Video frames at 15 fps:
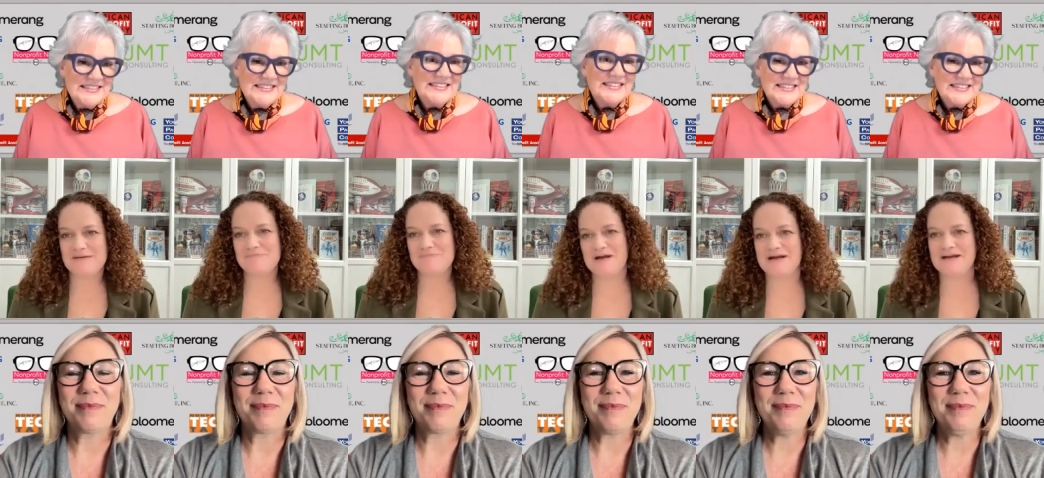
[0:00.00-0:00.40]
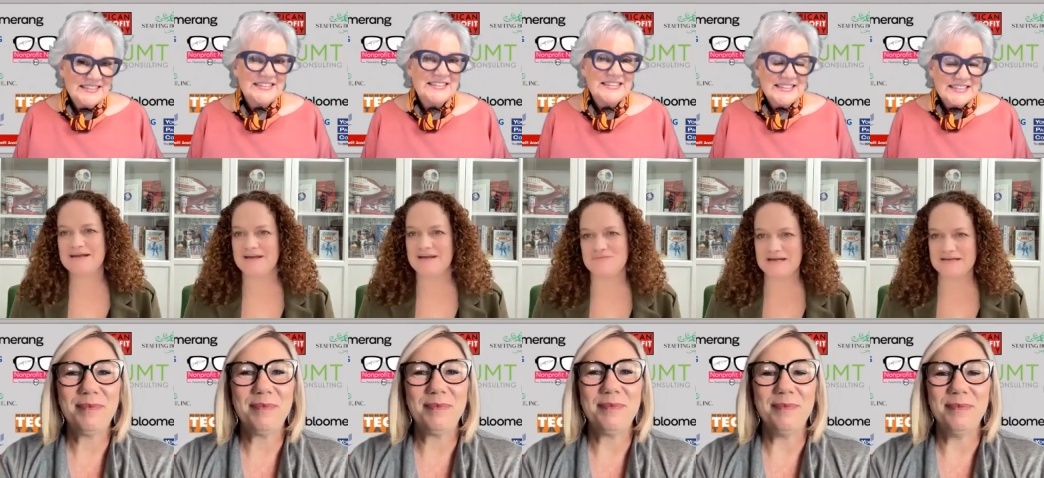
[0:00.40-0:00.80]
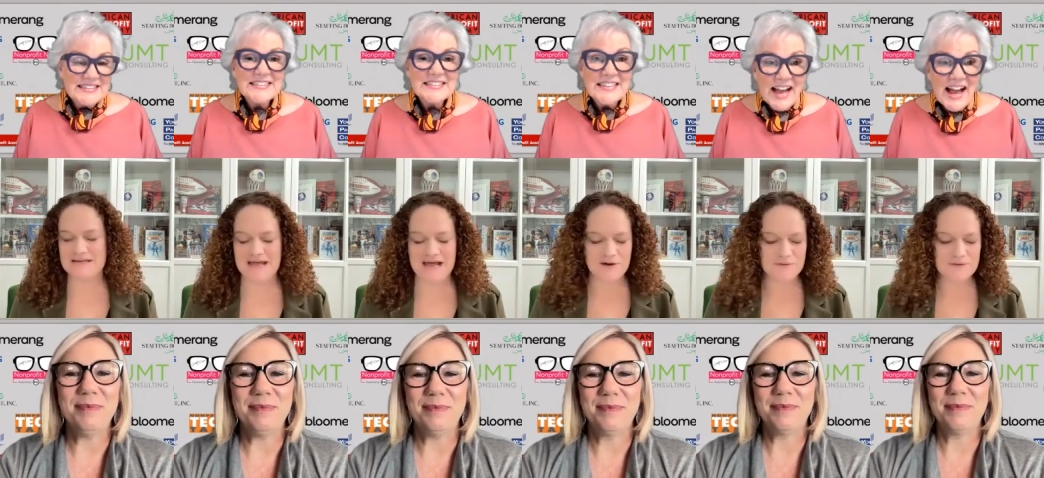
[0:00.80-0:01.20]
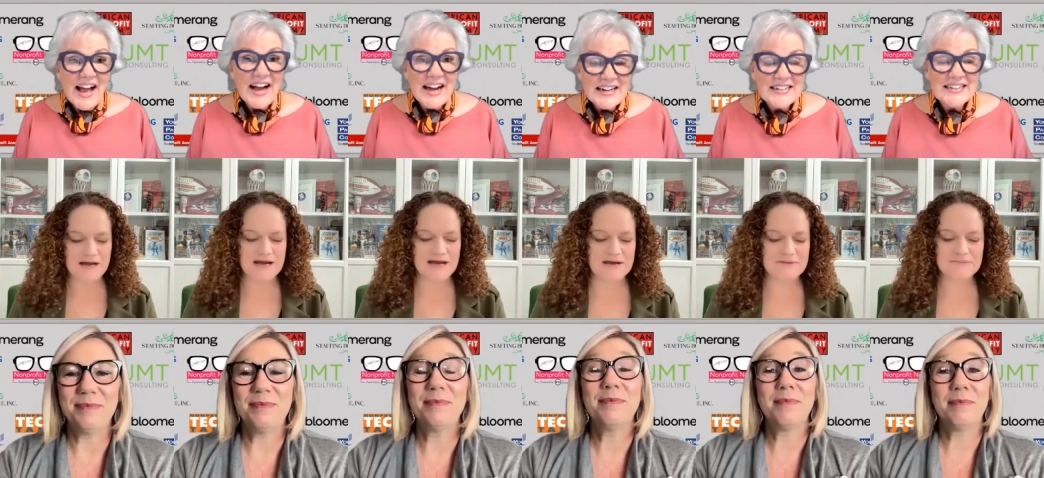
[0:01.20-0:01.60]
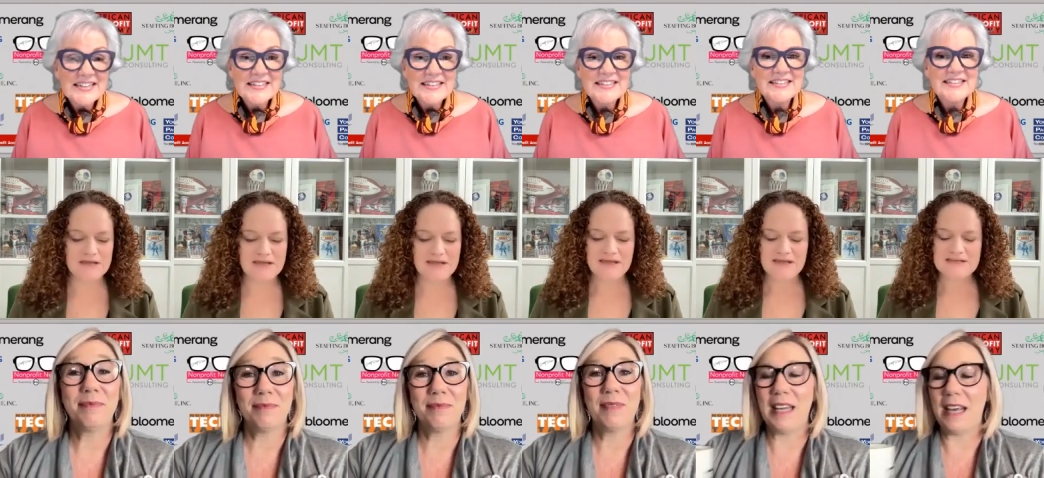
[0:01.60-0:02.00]
Speaker 1: up where I am right now. Yeah. Um,
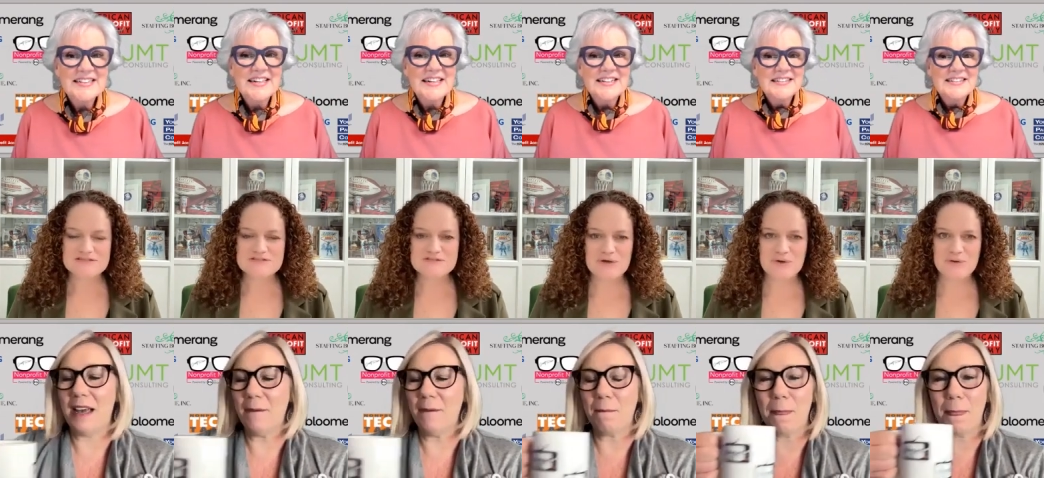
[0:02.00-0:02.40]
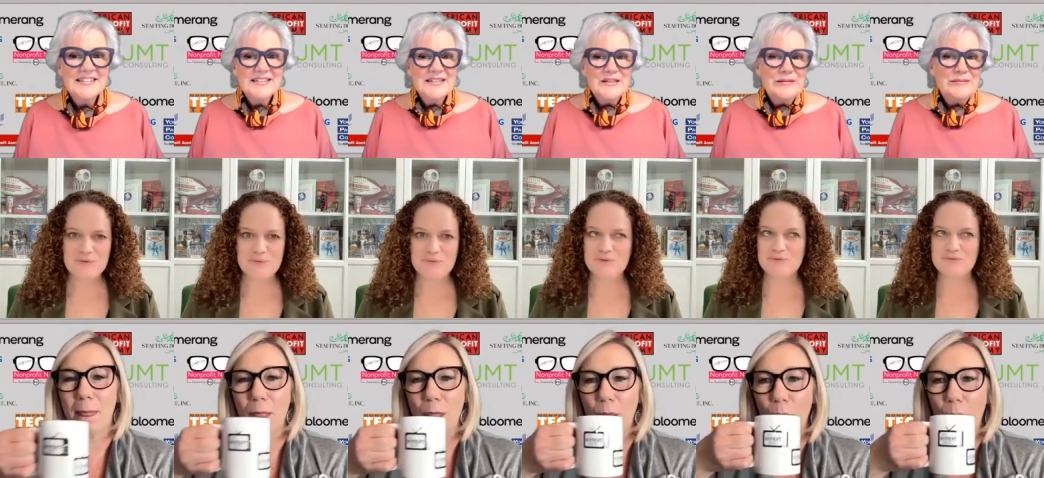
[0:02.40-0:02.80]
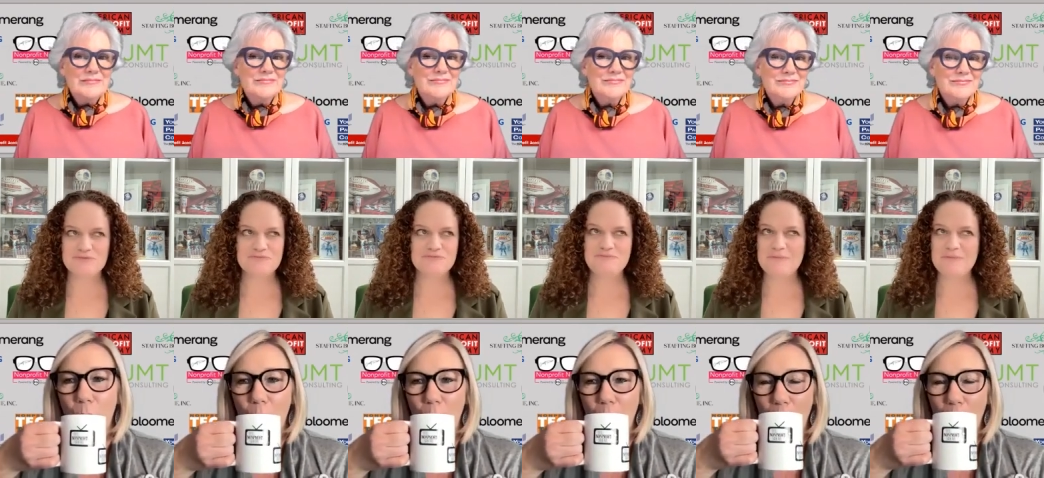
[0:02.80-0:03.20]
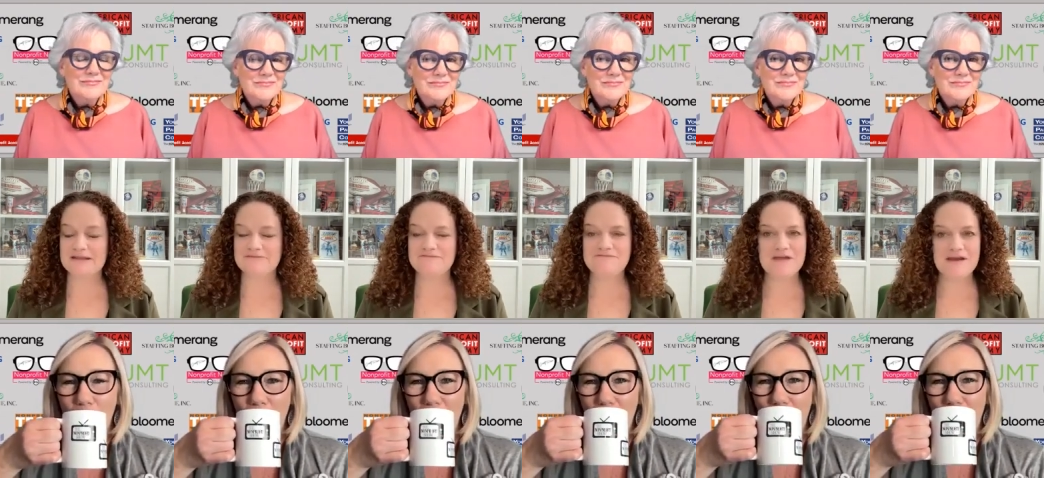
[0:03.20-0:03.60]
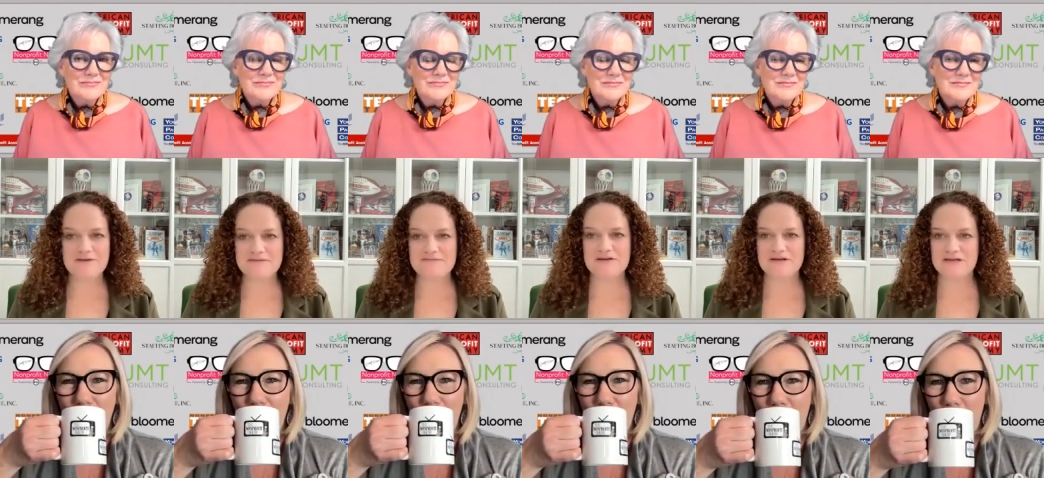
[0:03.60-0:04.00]
so, at a very
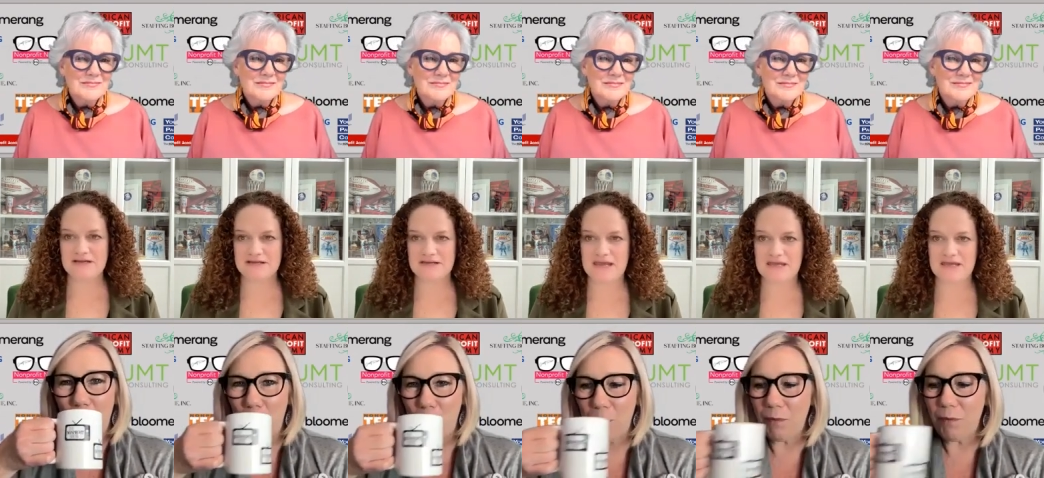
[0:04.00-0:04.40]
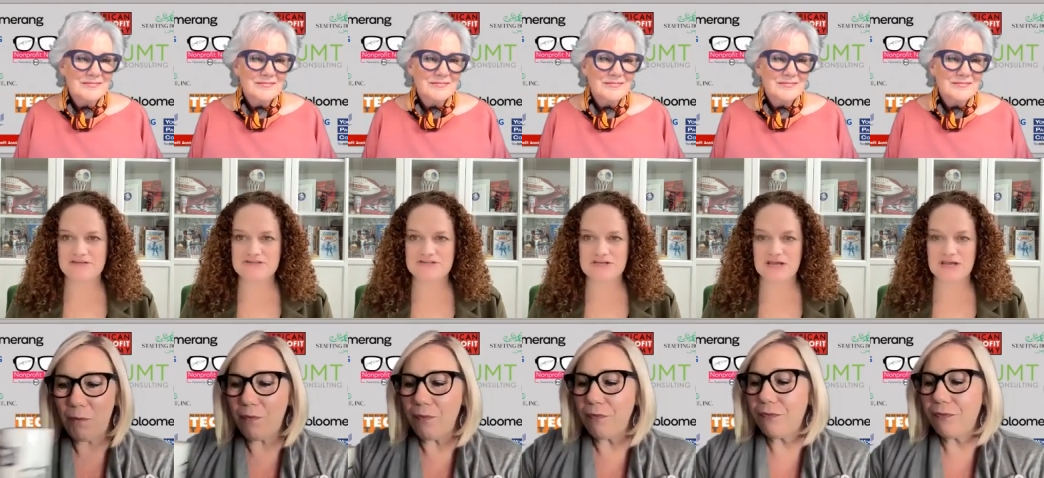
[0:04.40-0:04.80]
very young age,